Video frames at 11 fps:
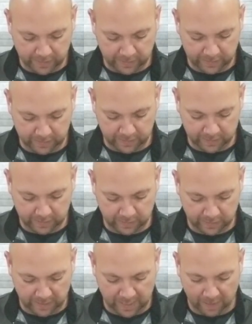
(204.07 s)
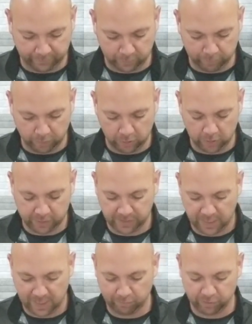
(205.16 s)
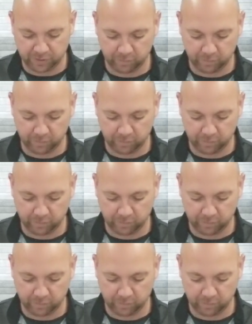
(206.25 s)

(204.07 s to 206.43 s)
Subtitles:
and then the AfterBurner is a hybrid.